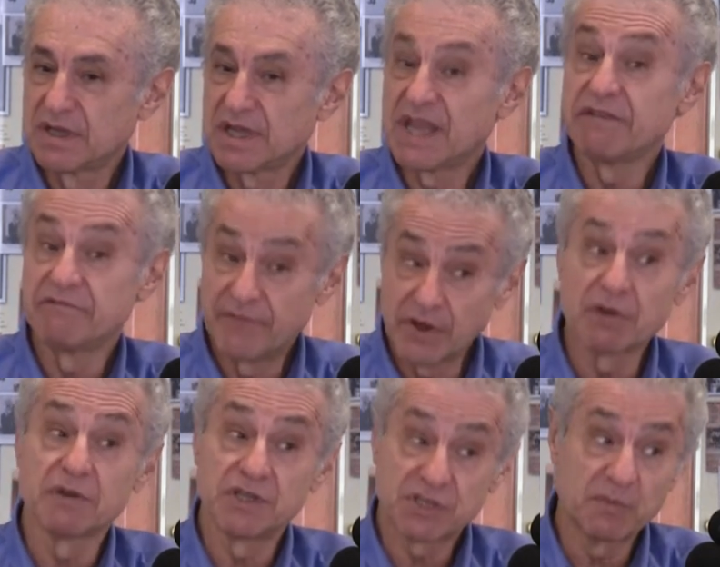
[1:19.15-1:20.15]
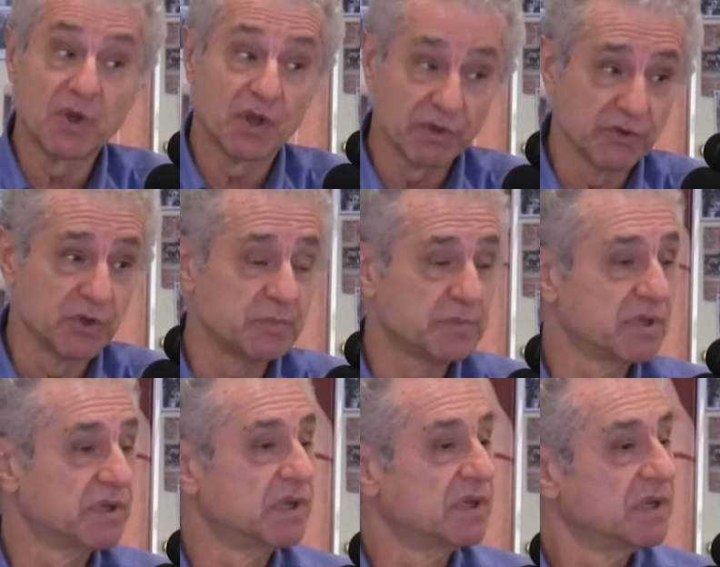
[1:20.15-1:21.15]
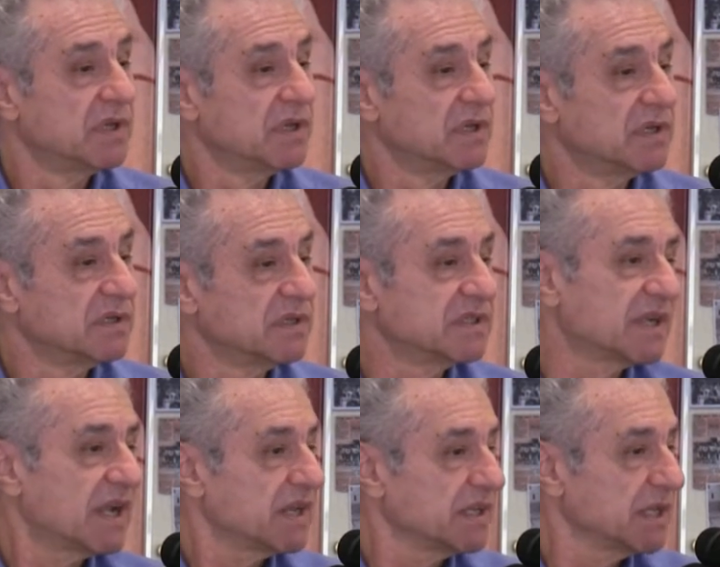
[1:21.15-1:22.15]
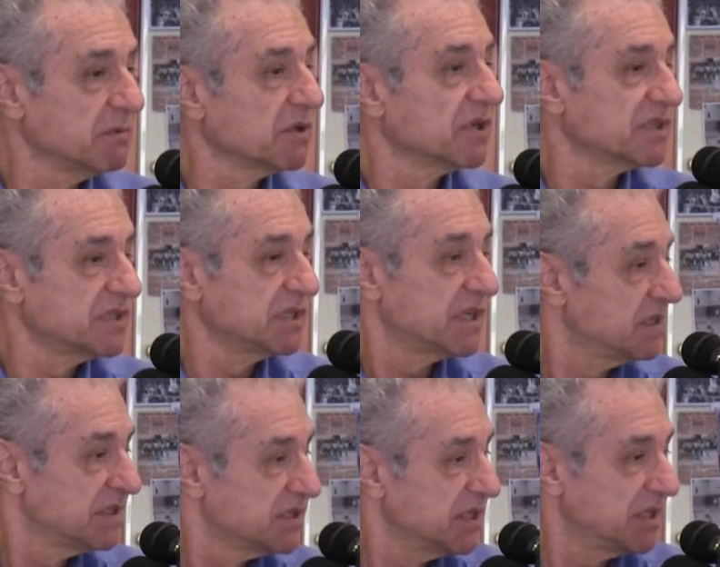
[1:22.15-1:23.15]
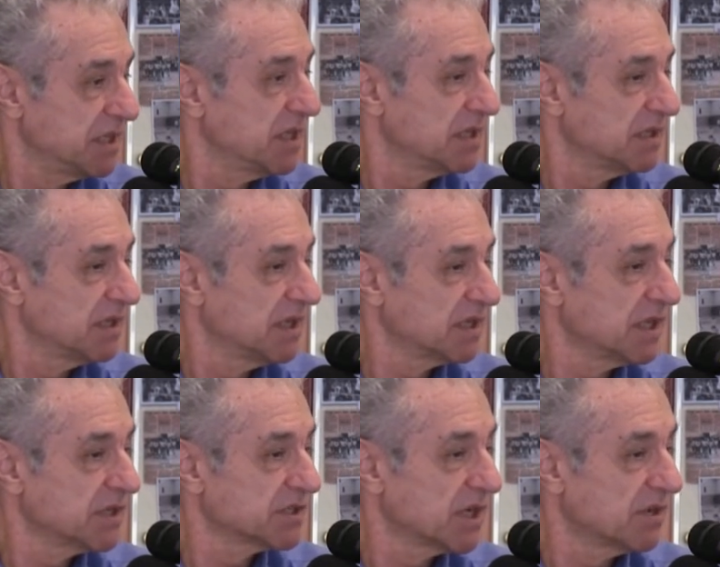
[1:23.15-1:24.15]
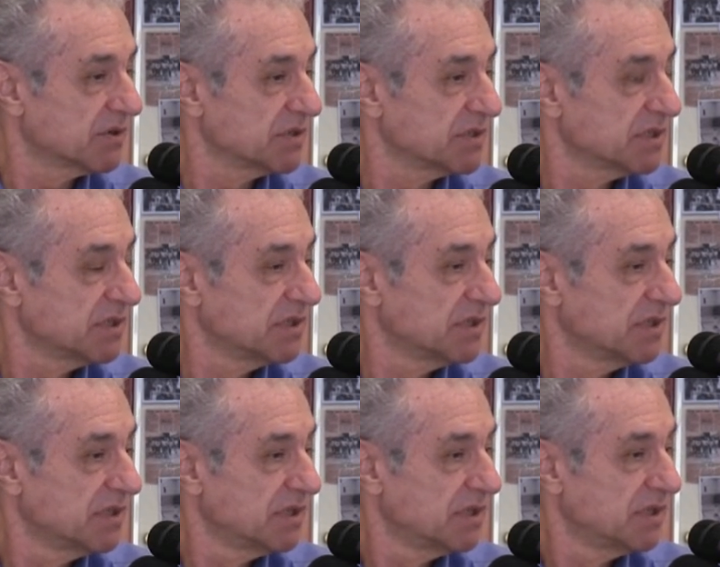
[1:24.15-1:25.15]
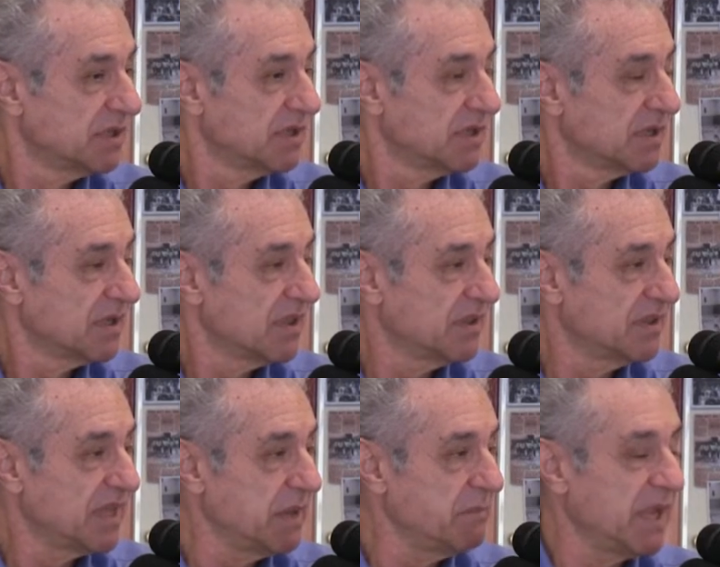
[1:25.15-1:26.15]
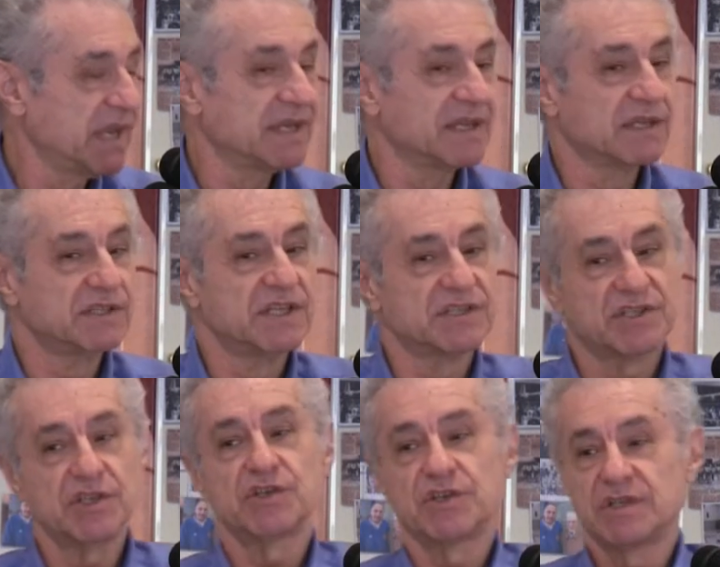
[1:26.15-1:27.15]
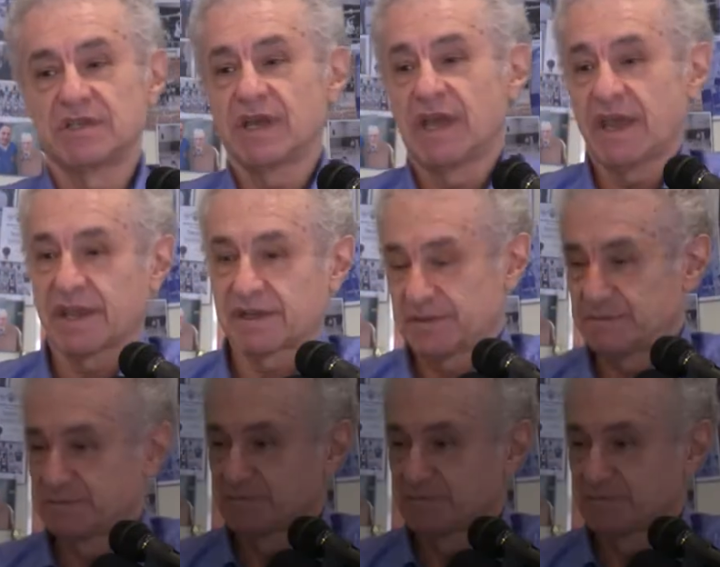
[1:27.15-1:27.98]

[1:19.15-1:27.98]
a very small group, deciding they were going to sit in at lunch counters. And they made a decision to act.